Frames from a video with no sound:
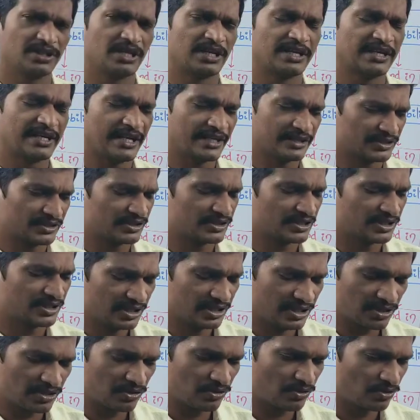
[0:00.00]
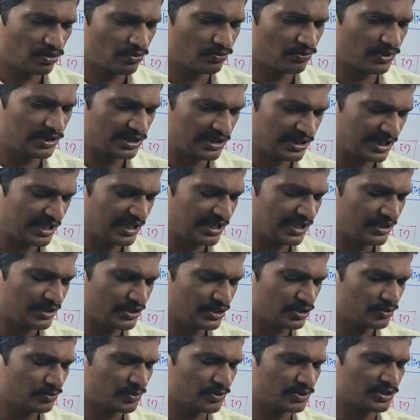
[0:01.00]
the reaction center chlorophyll A
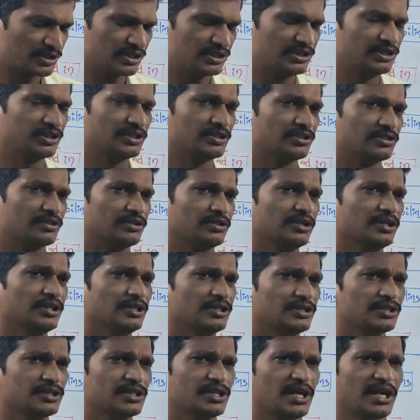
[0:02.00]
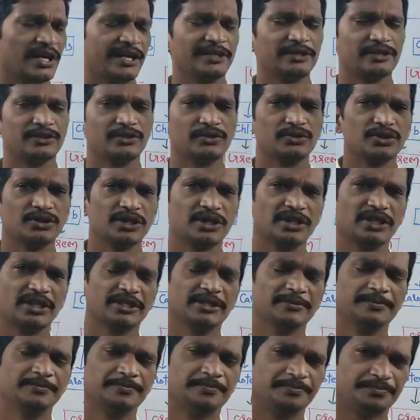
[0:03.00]
is present. See, I like to
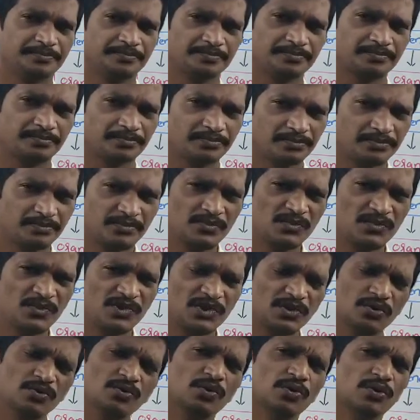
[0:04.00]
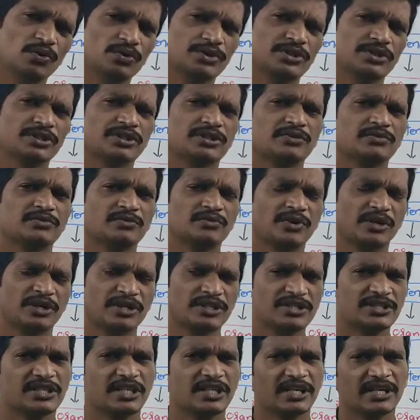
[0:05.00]
say photosystem
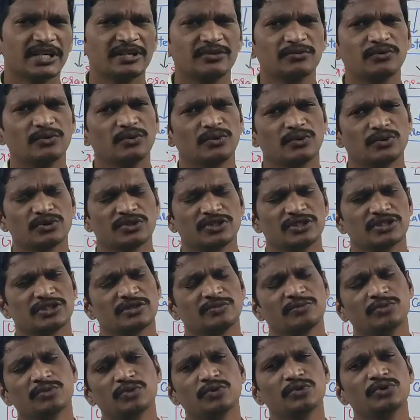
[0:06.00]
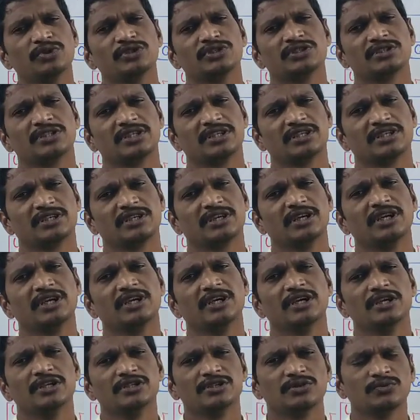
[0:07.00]
1 is there and photosystem 2 is there.
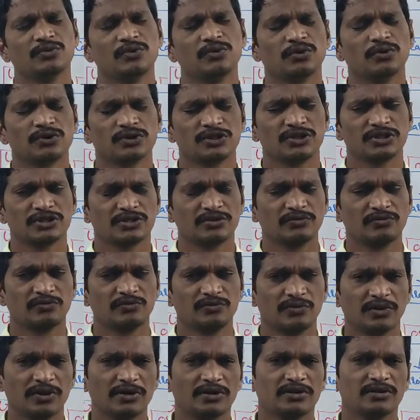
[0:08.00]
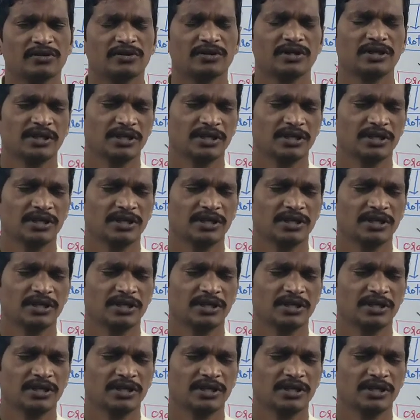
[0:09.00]
So photosystem 1,